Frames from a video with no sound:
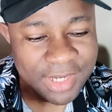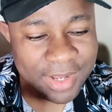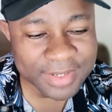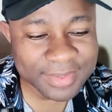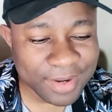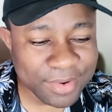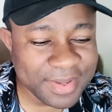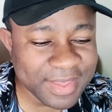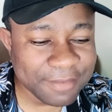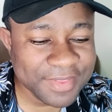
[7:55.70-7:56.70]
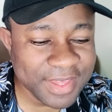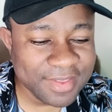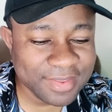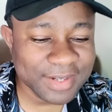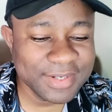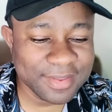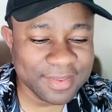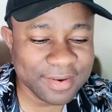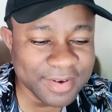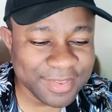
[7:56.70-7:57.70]
The terrorists have changed
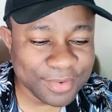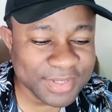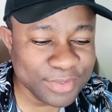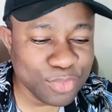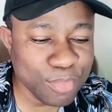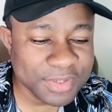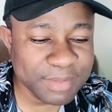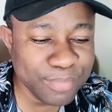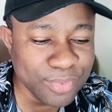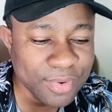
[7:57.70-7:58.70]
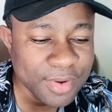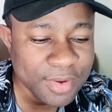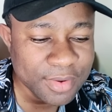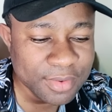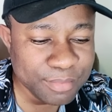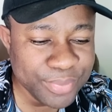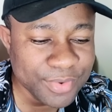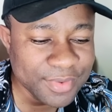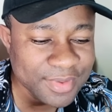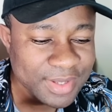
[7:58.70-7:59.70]
tactics, resorting to multiple
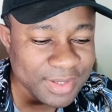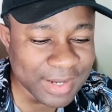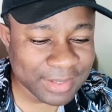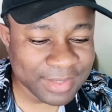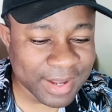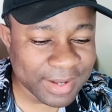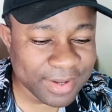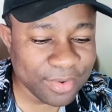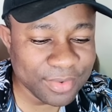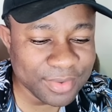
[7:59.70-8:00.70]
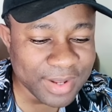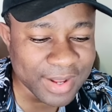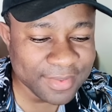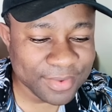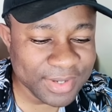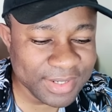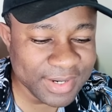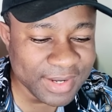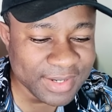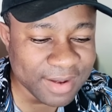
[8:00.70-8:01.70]
pronged attack on
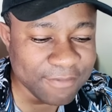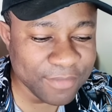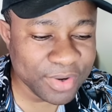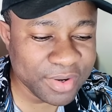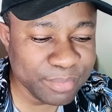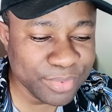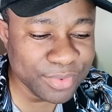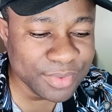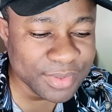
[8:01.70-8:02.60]
isolated and vulnerable